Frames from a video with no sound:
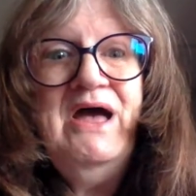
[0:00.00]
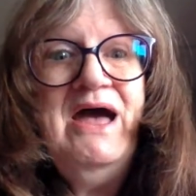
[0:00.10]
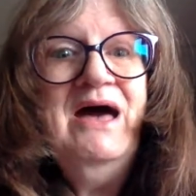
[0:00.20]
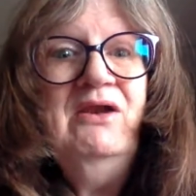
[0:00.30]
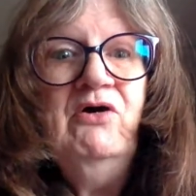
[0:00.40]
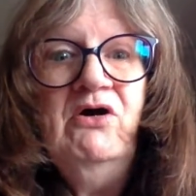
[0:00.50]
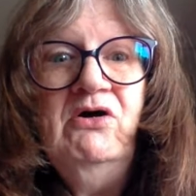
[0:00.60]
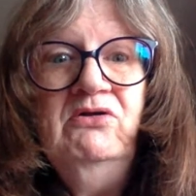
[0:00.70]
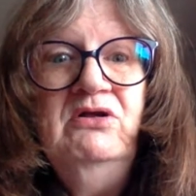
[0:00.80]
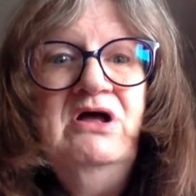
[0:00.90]
at
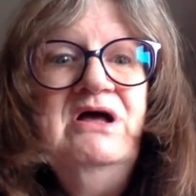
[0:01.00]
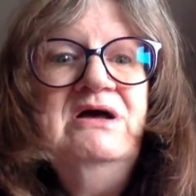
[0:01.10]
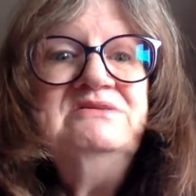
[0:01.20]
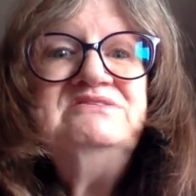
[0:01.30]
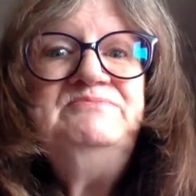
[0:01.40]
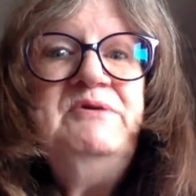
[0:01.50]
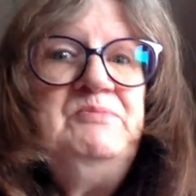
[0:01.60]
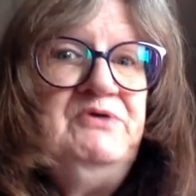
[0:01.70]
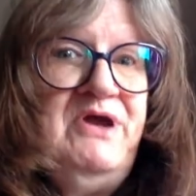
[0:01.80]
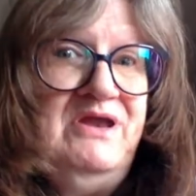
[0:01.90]
all to be
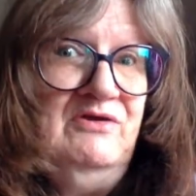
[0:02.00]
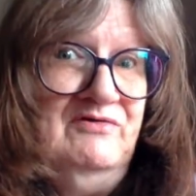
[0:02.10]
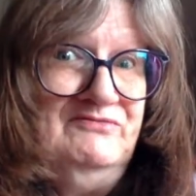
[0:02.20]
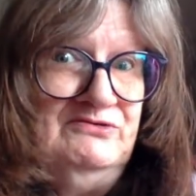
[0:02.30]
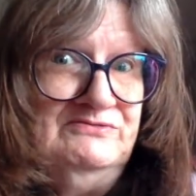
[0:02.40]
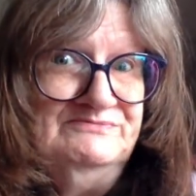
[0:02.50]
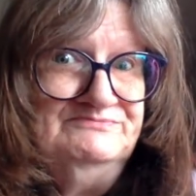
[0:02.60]
prayed over,